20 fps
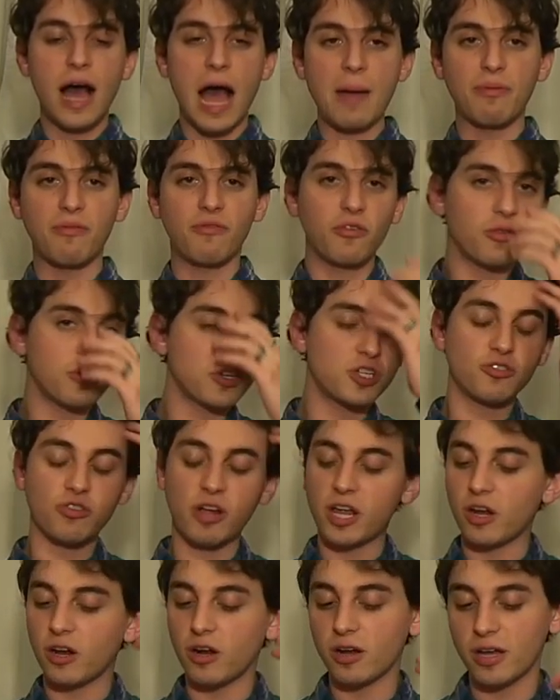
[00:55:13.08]
I prefer this
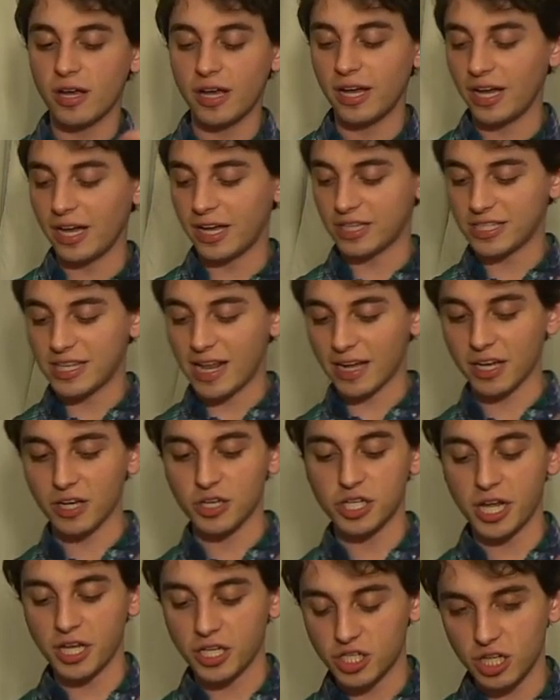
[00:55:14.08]
strainer. Uh, it's not going
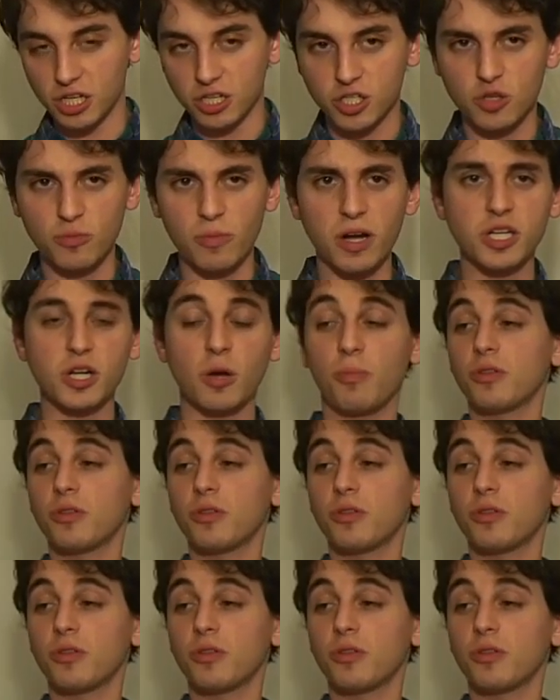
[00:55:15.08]
to change things too much.